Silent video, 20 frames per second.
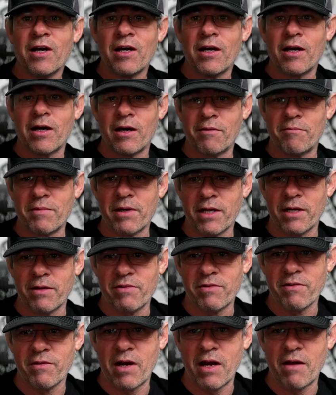Um, and if
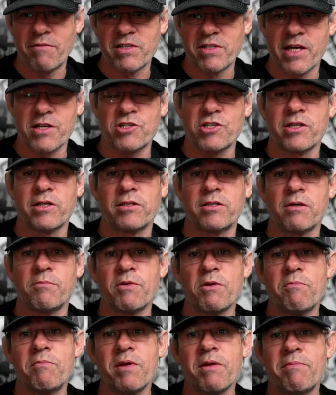you, I was actually at
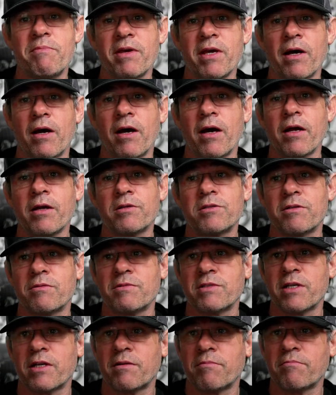WPPI, so it
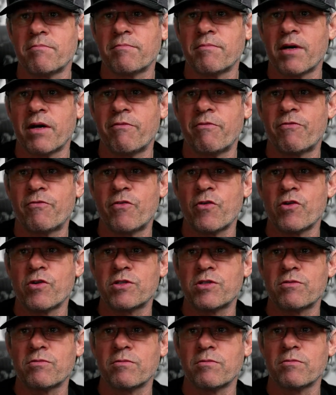was at my
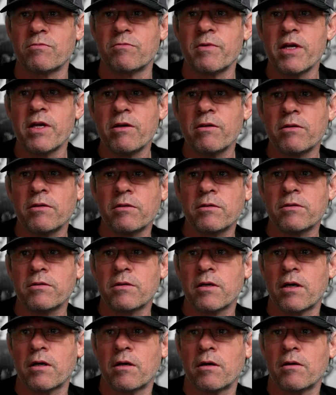first real
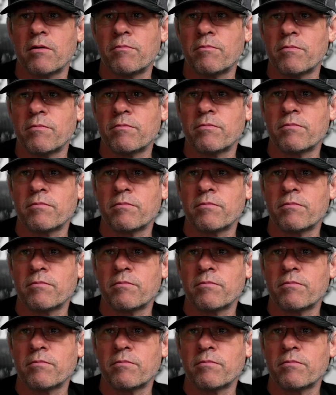um,